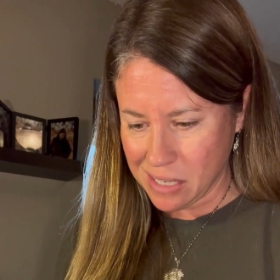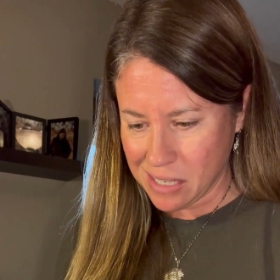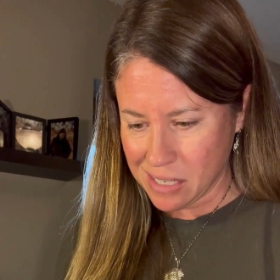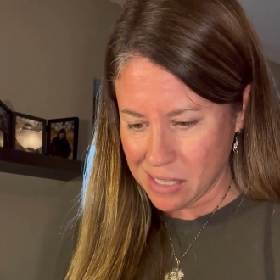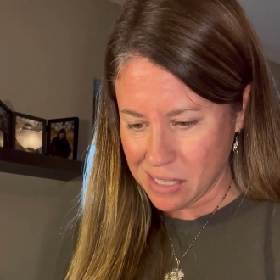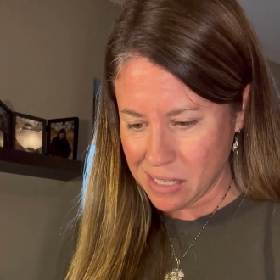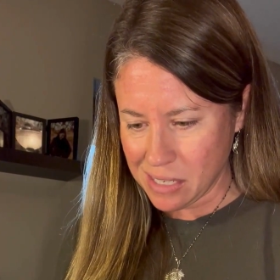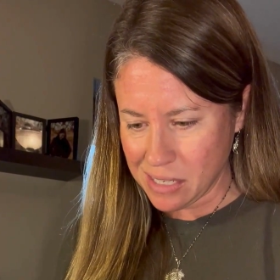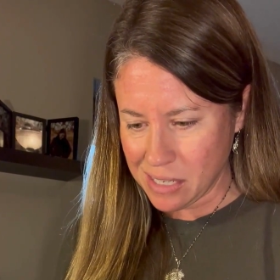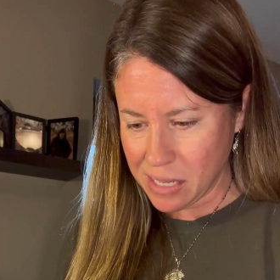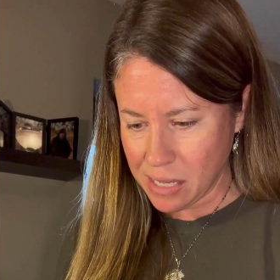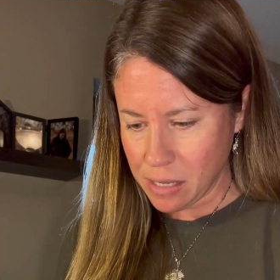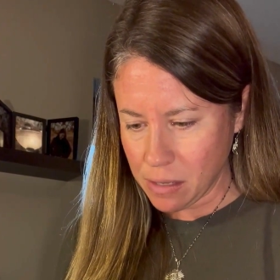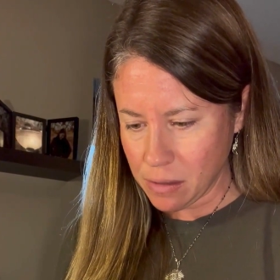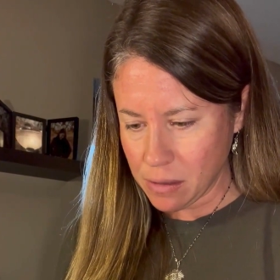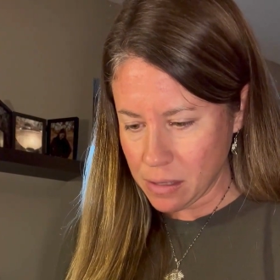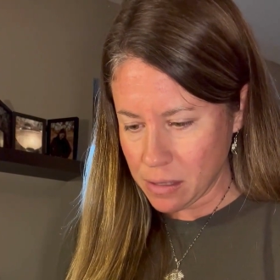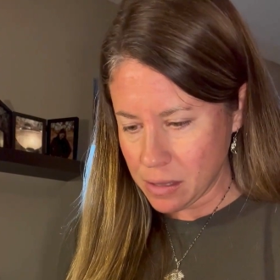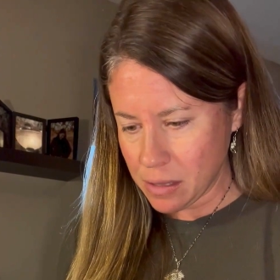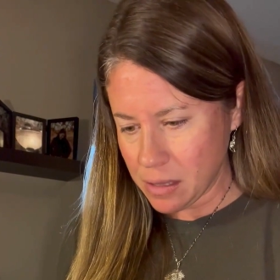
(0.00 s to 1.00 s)

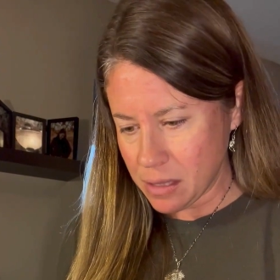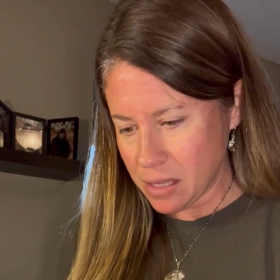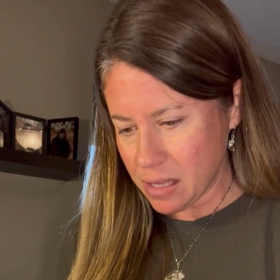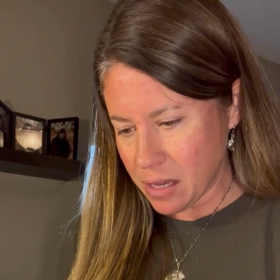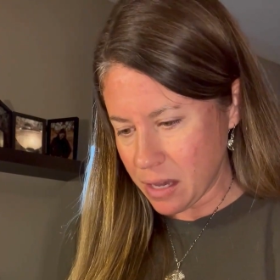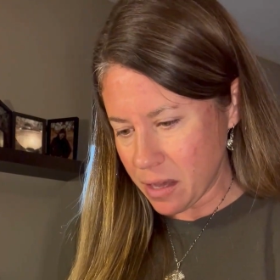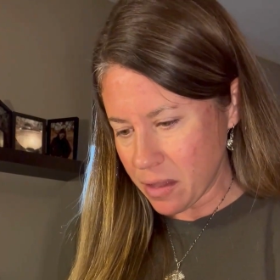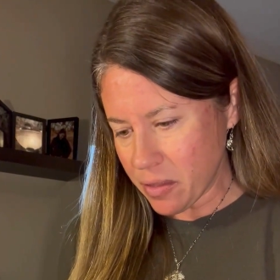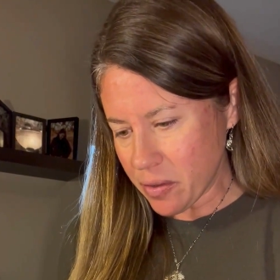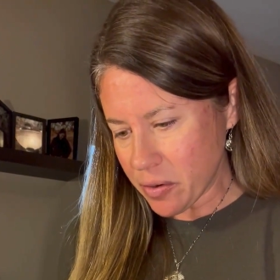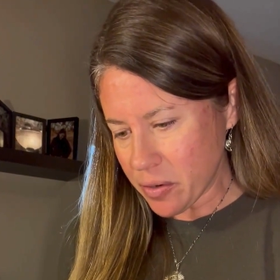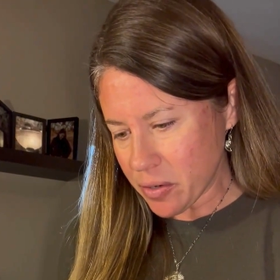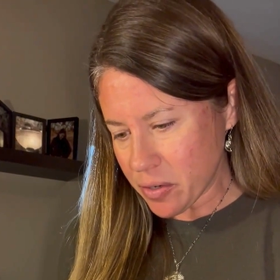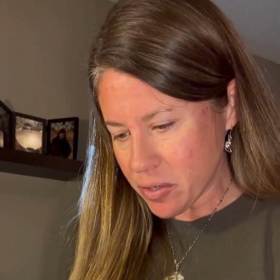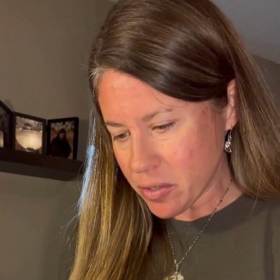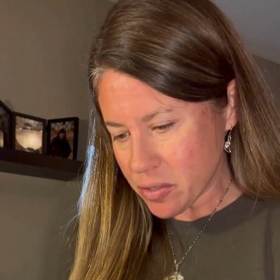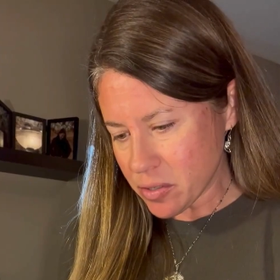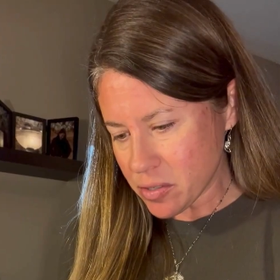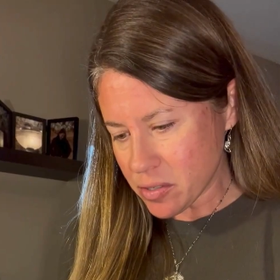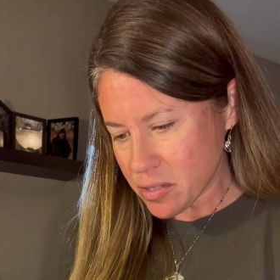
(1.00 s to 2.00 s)
detailed than the
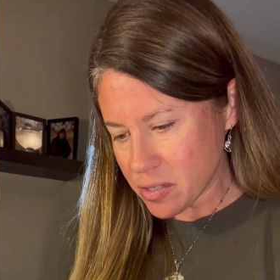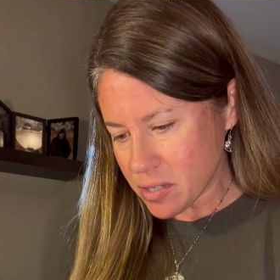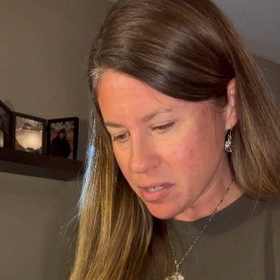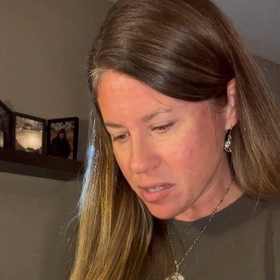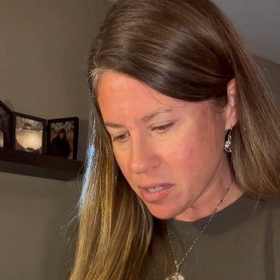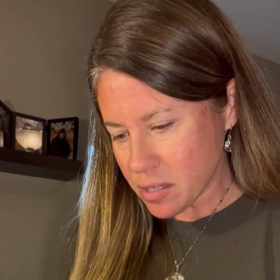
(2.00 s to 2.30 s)
others,